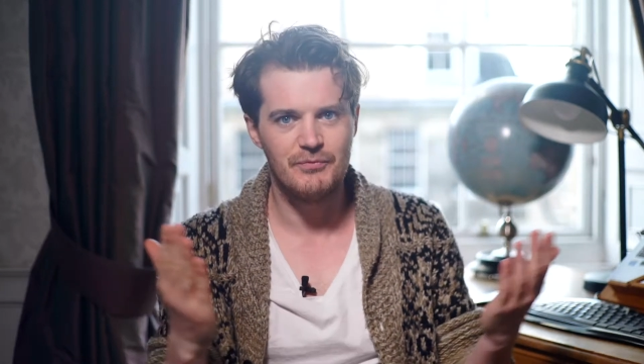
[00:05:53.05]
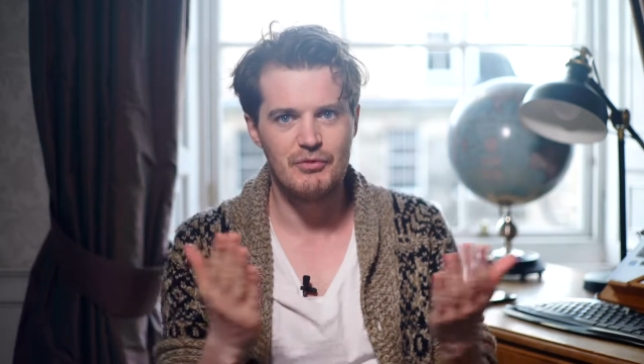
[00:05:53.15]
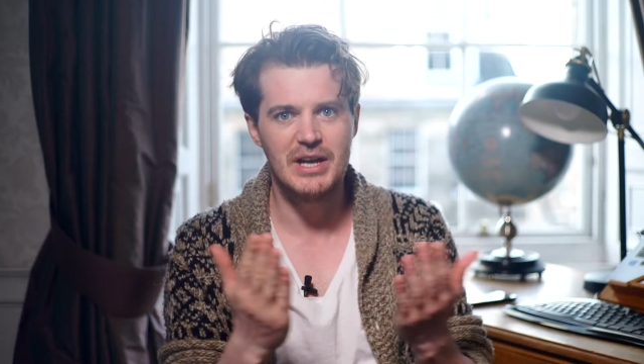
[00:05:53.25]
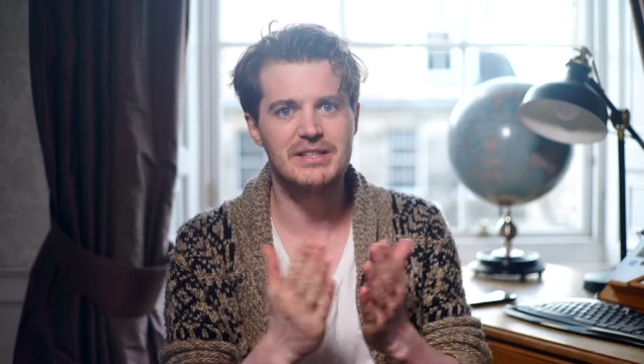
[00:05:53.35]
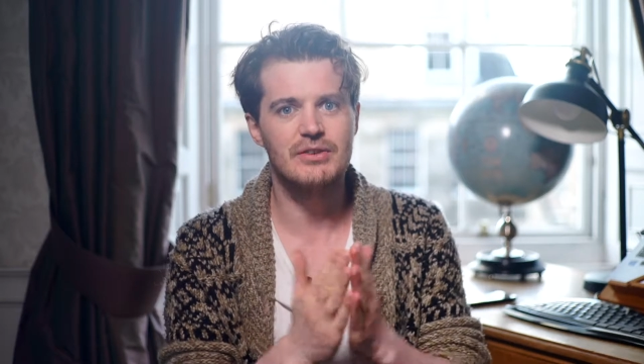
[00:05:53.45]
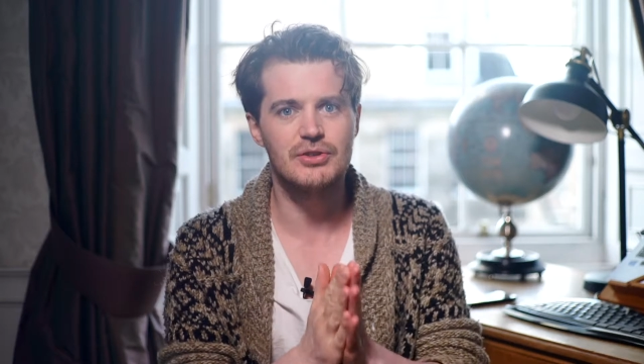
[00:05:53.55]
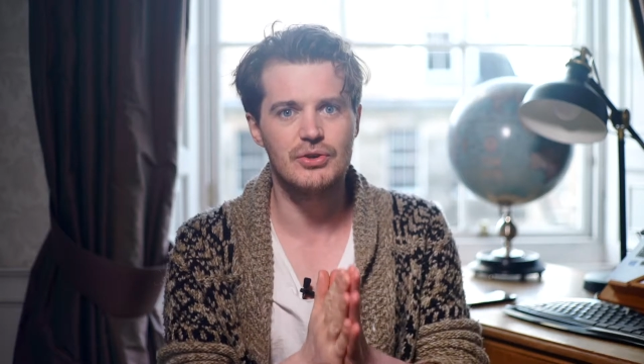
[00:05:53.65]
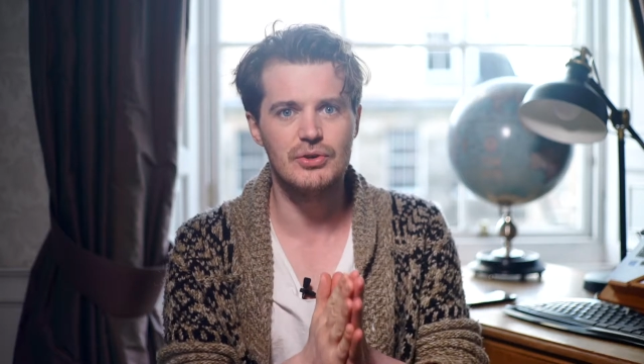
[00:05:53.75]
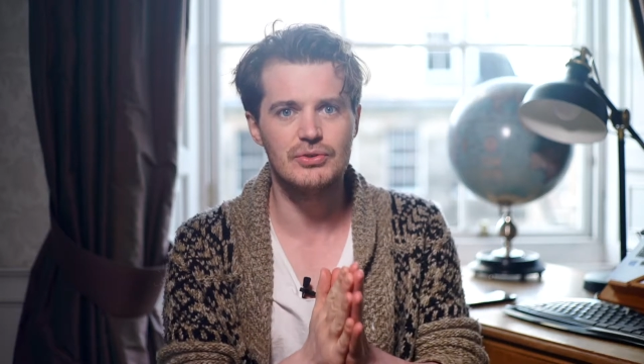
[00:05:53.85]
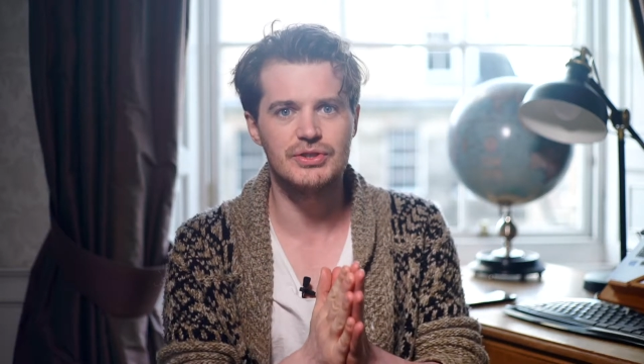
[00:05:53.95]
Write down your
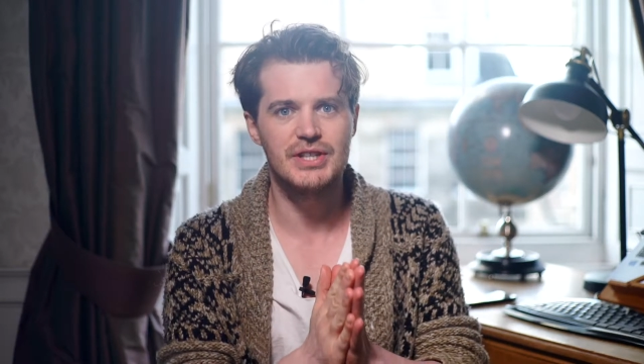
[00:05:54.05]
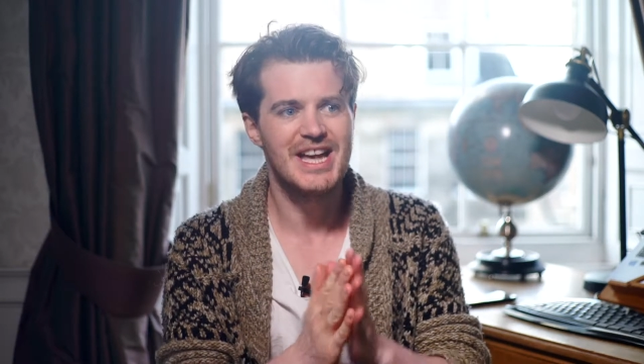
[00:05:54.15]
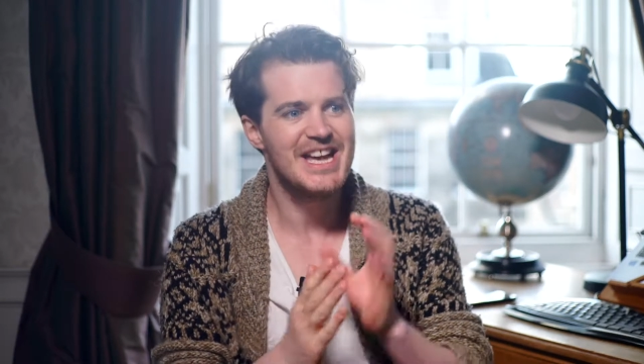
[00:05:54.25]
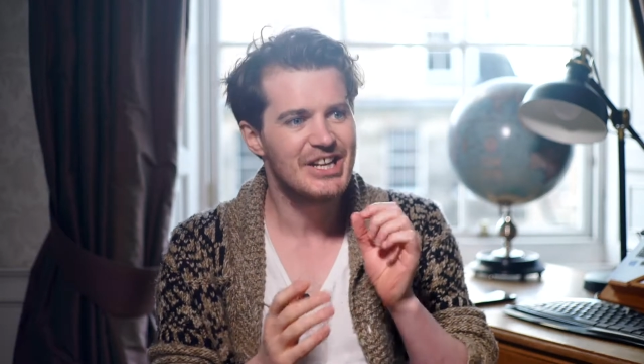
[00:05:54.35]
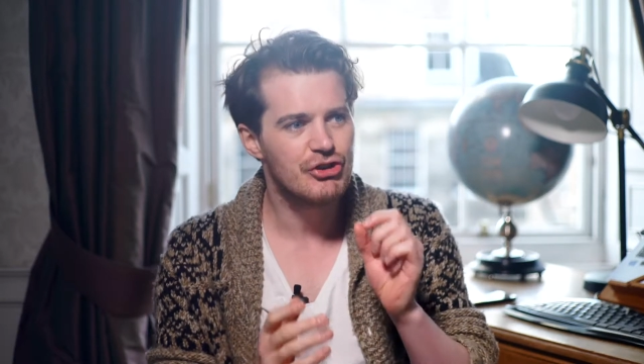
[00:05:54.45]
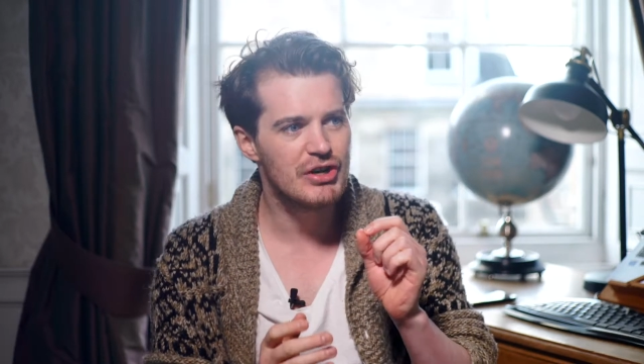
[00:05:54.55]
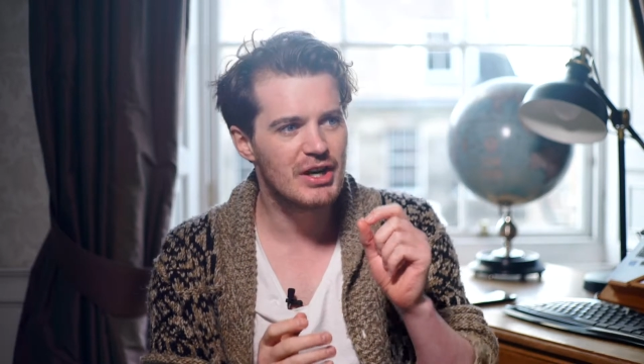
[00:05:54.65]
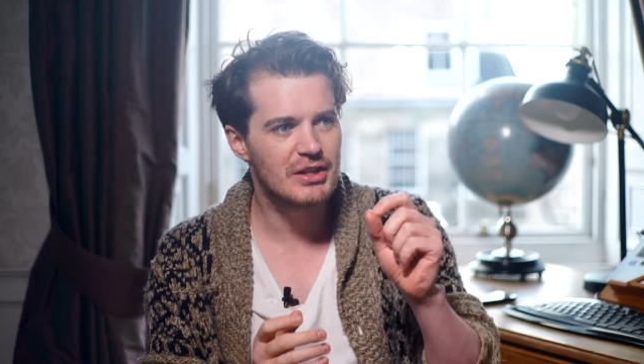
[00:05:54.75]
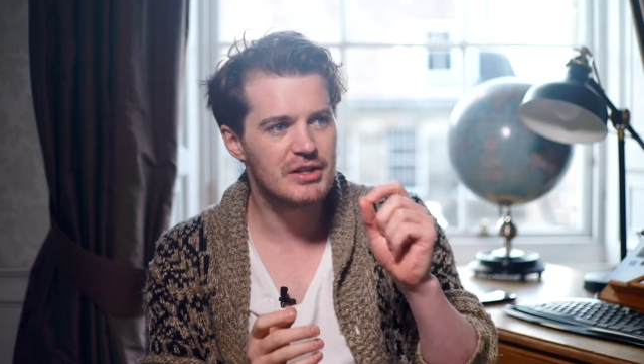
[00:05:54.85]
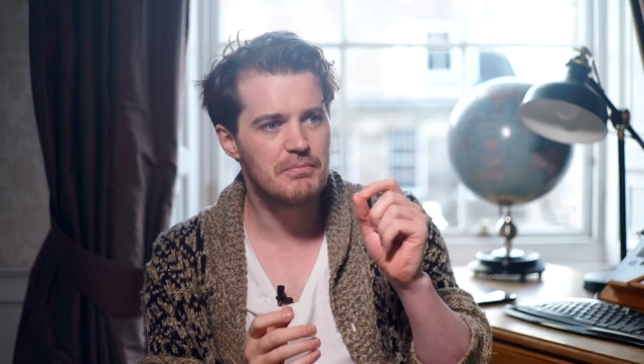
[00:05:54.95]
goals, create a
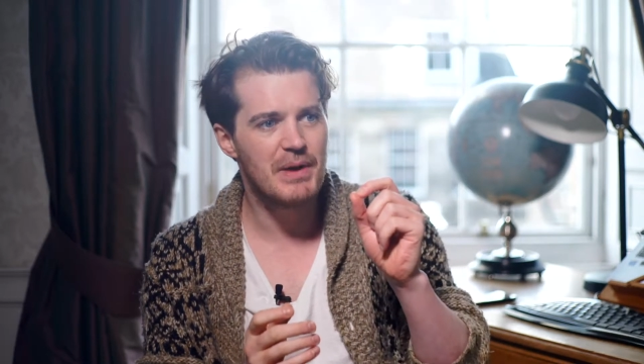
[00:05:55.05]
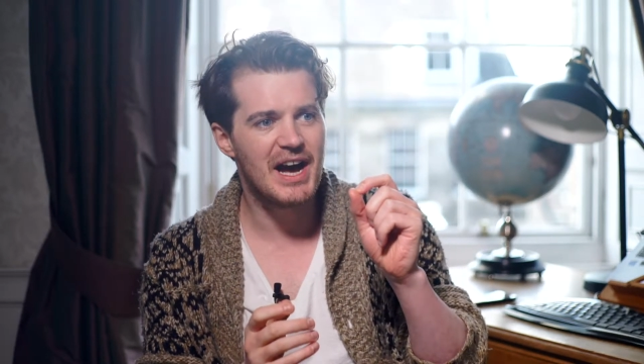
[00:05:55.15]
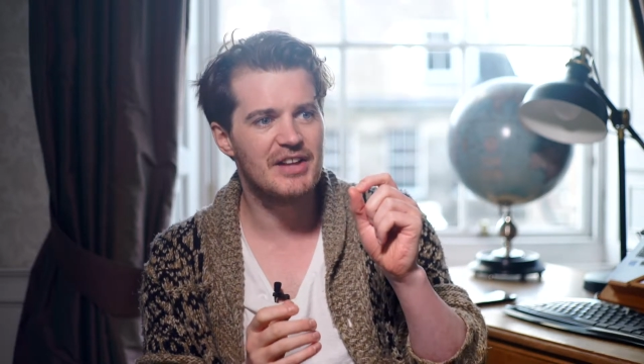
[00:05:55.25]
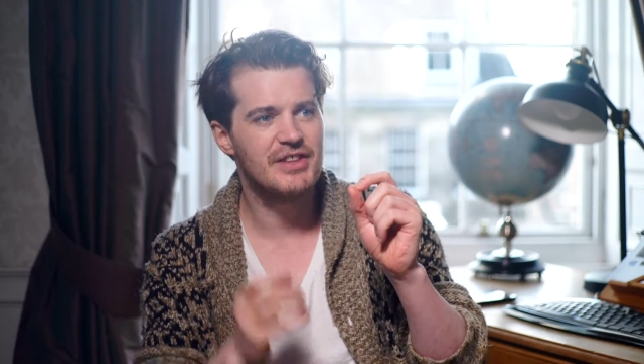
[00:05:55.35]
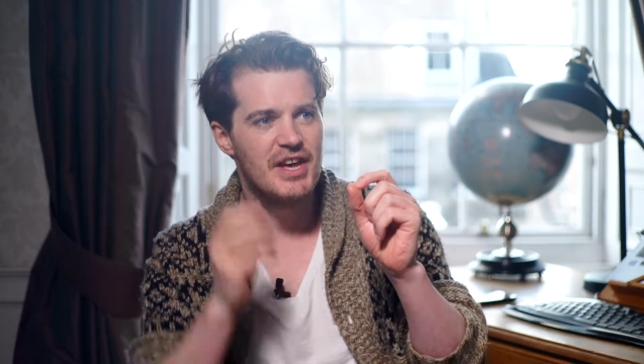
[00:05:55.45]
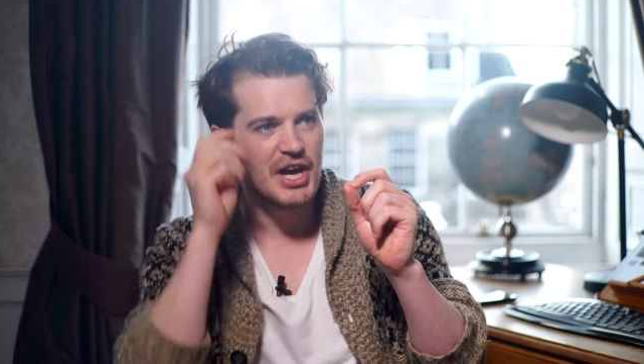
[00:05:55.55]
clear path,